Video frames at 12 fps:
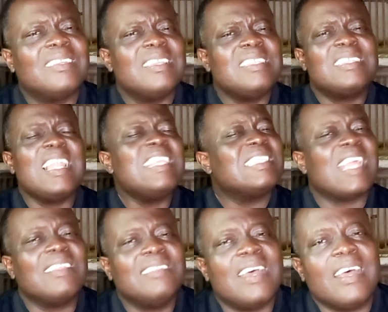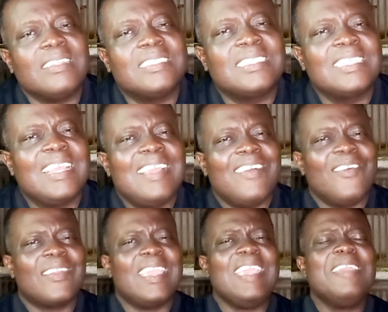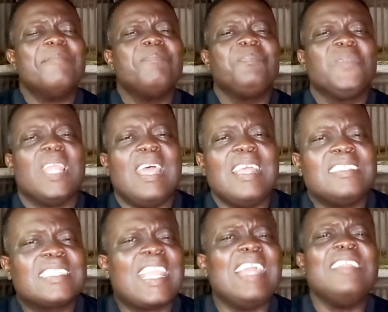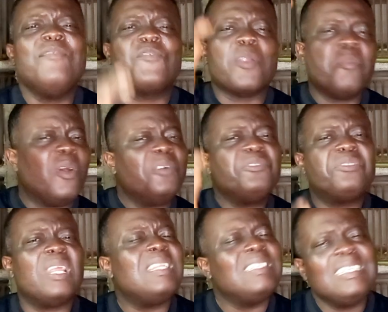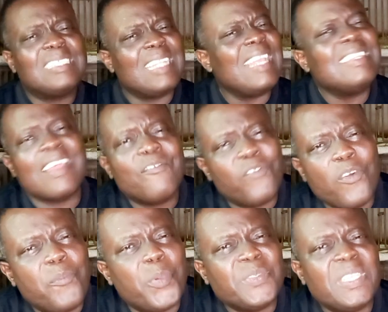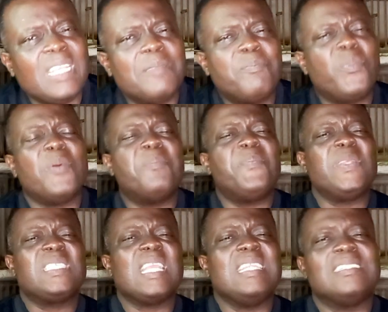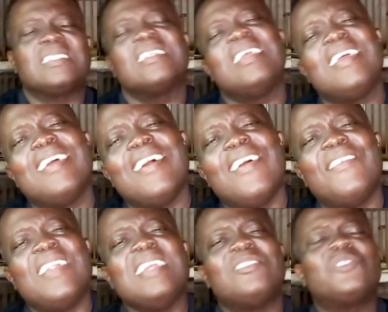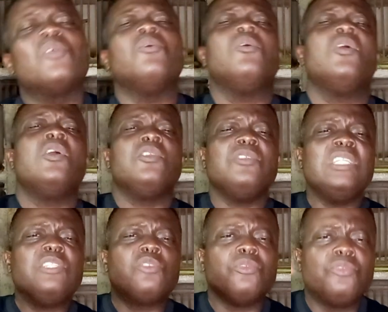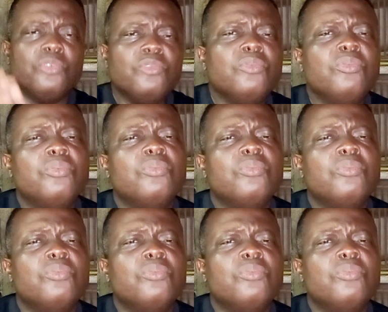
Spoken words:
It's less than that, okay? Scaling from 100 is less than 4%. All right, so you need to do